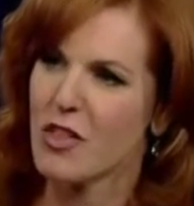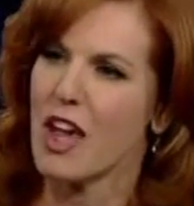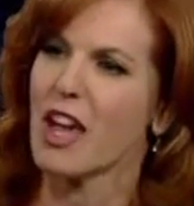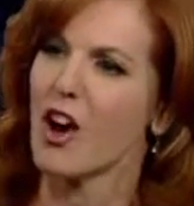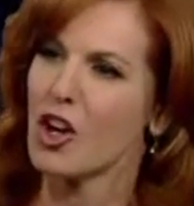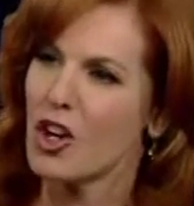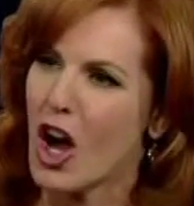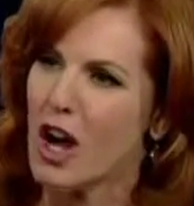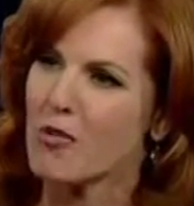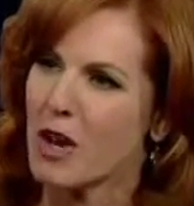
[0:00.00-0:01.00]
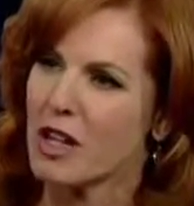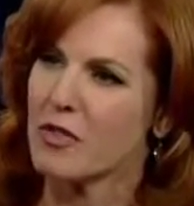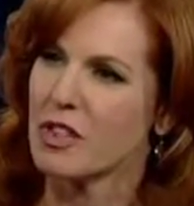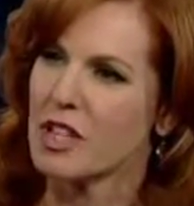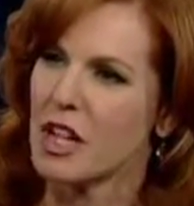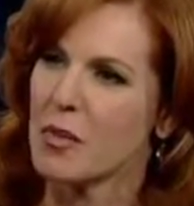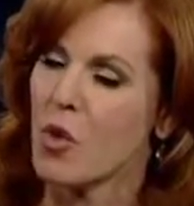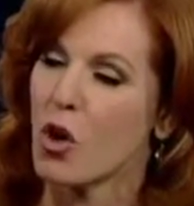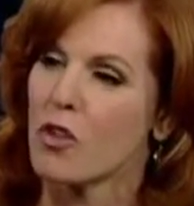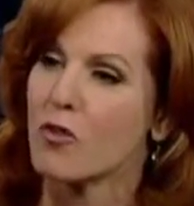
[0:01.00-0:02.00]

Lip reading: They are not relevant anymore.